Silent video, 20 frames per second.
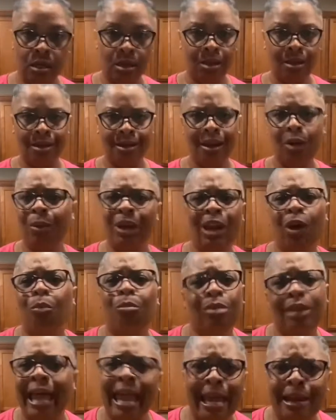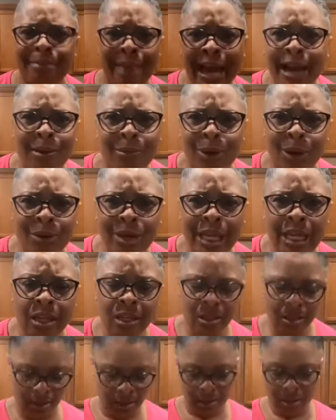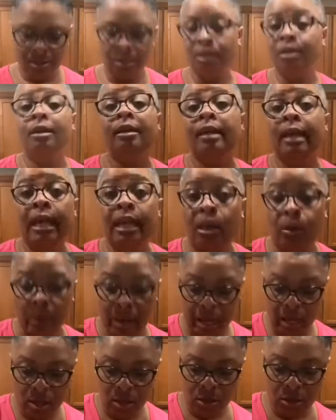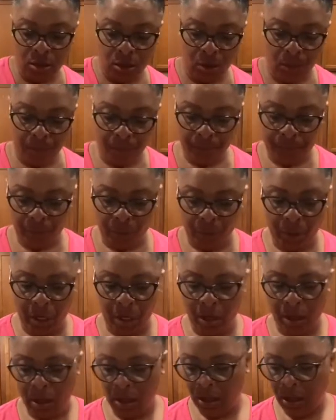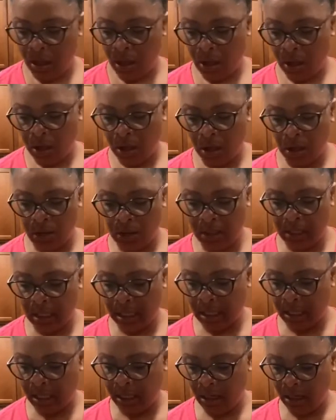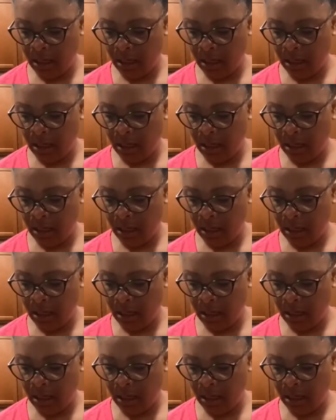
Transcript: don't want no bland macaroni. Anyway, so we're gonna close the lid